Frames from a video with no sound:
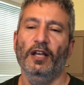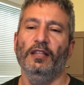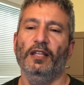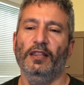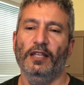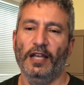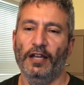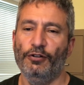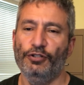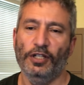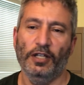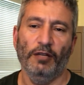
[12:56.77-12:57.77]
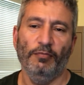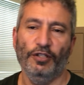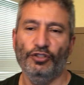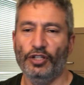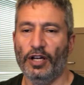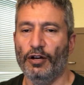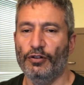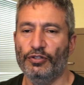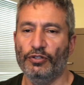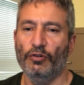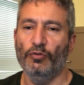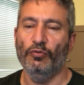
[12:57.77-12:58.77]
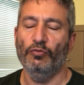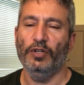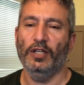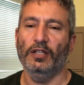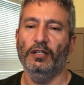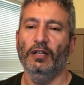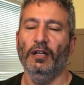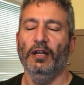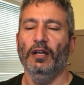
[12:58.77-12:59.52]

that the energy can be shared, so we can